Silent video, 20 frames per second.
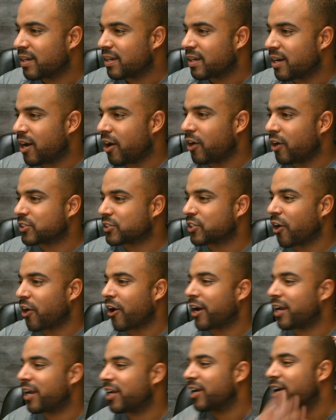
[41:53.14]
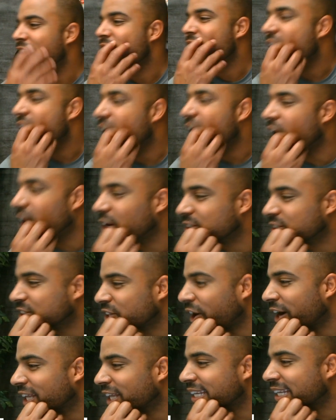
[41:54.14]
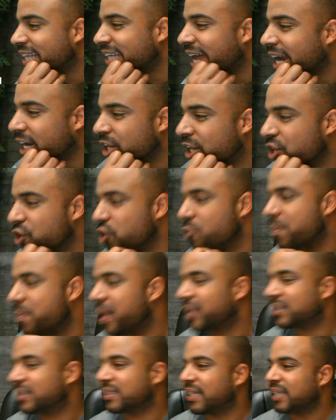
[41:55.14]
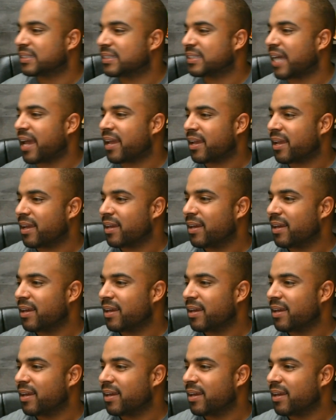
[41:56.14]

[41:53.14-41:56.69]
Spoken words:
Oh, sorry. Oh, sorry, Lynetta. You meant Sensei?